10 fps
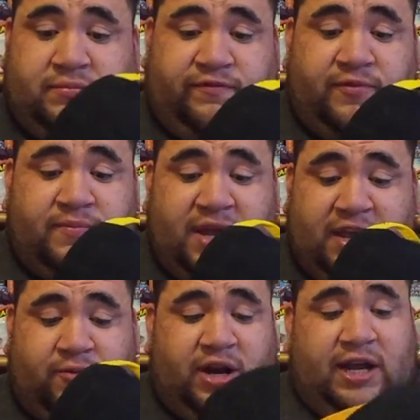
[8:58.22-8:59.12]
for me,
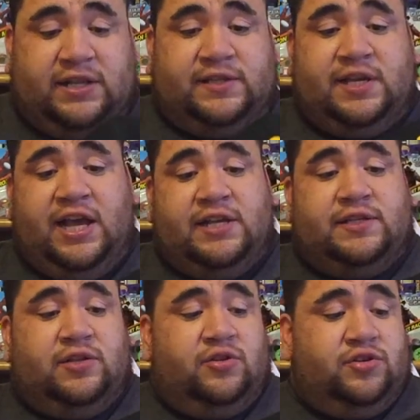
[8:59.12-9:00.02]
what I can say is
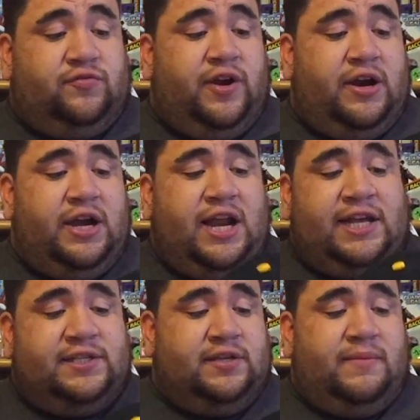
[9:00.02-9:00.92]
it looks very
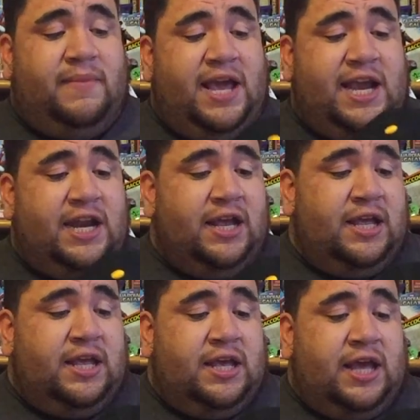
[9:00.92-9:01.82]
nicely made,
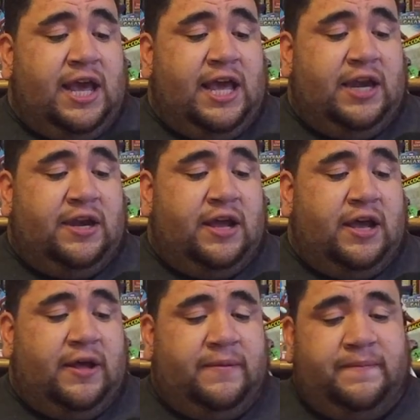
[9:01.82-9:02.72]
and
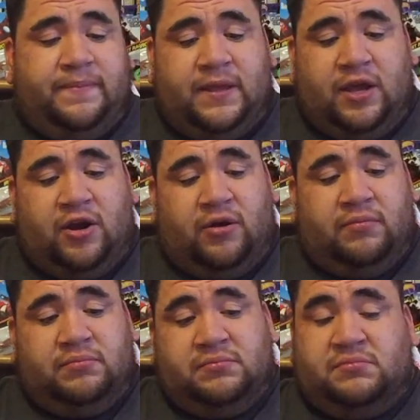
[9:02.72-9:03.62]
you know,